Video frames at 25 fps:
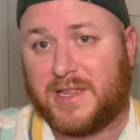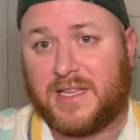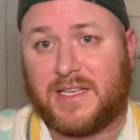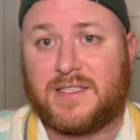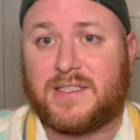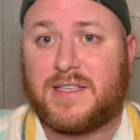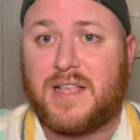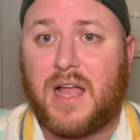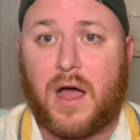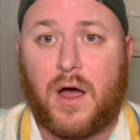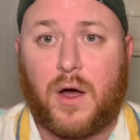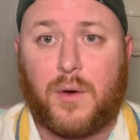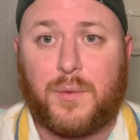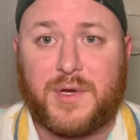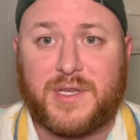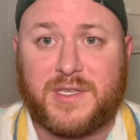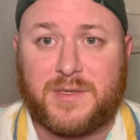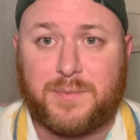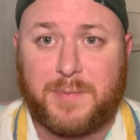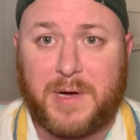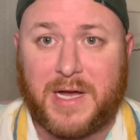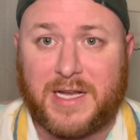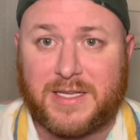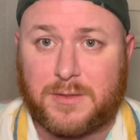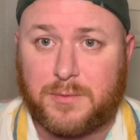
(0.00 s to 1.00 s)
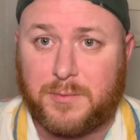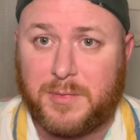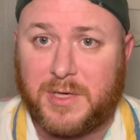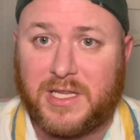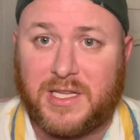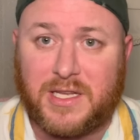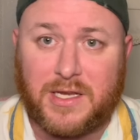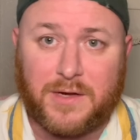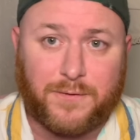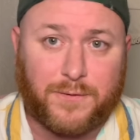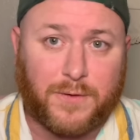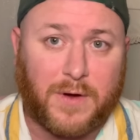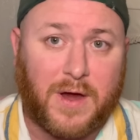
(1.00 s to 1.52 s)
That's not always a
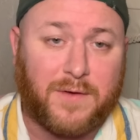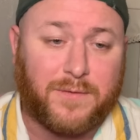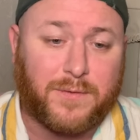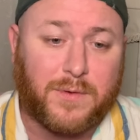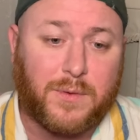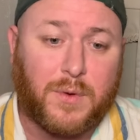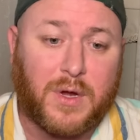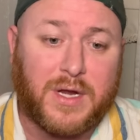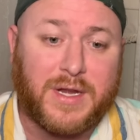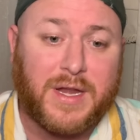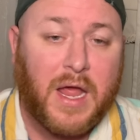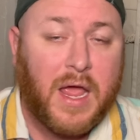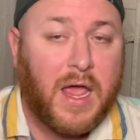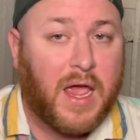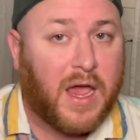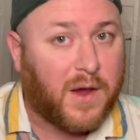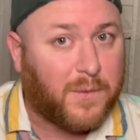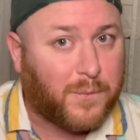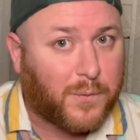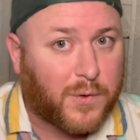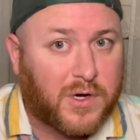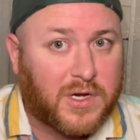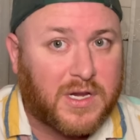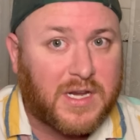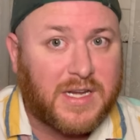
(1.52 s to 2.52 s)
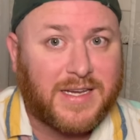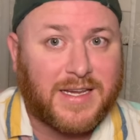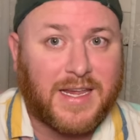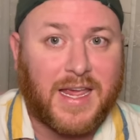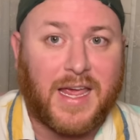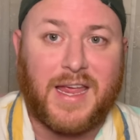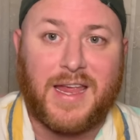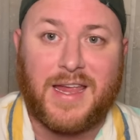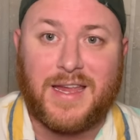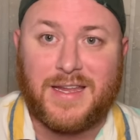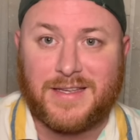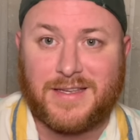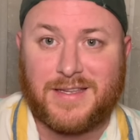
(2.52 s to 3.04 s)
possibility for everyone, and we're going to
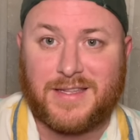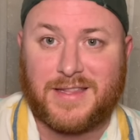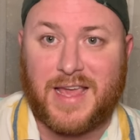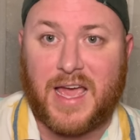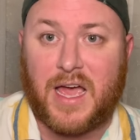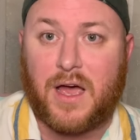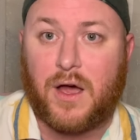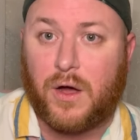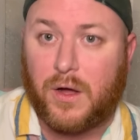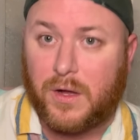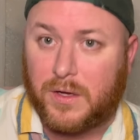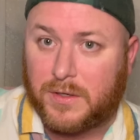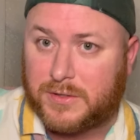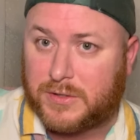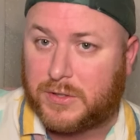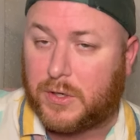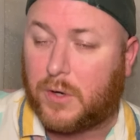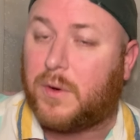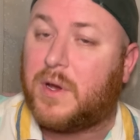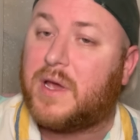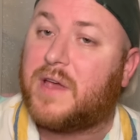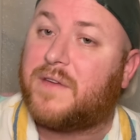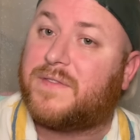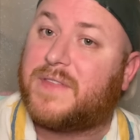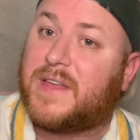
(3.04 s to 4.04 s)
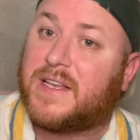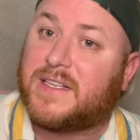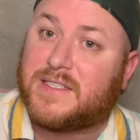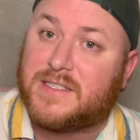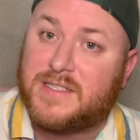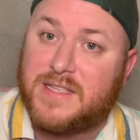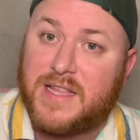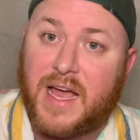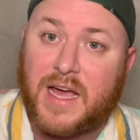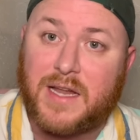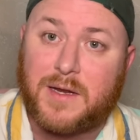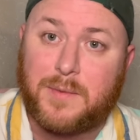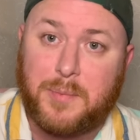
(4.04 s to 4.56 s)
get into that also if that's
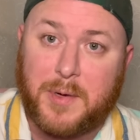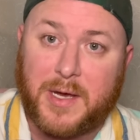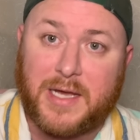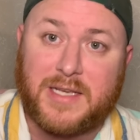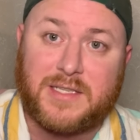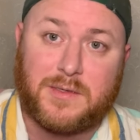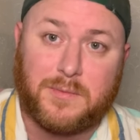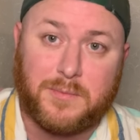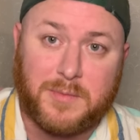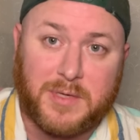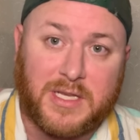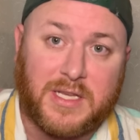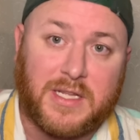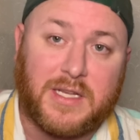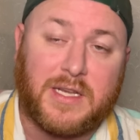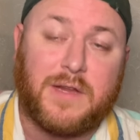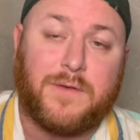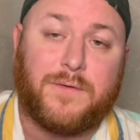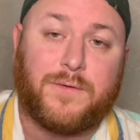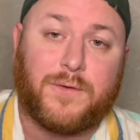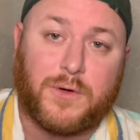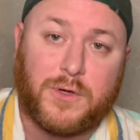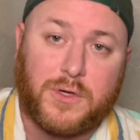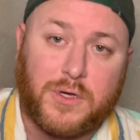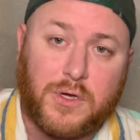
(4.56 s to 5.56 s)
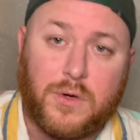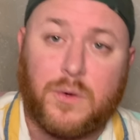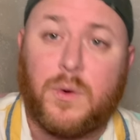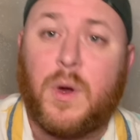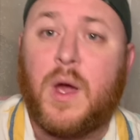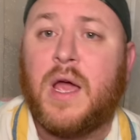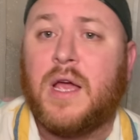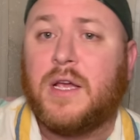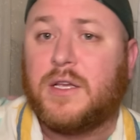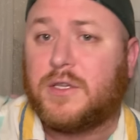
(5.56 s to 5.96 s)
not a possibility for you.